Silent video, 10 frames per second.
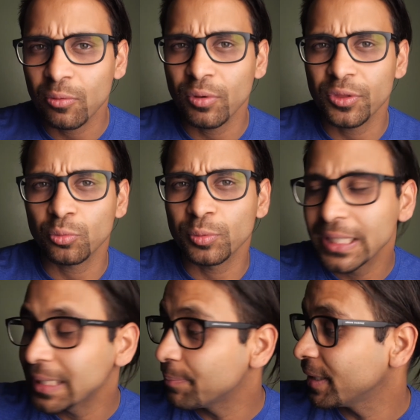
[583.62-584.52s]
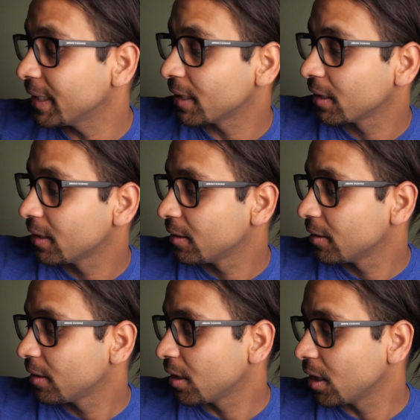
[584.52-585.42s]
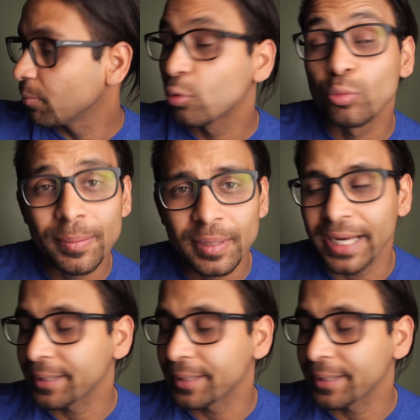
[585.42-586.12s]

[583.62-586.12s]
with a really big rim light.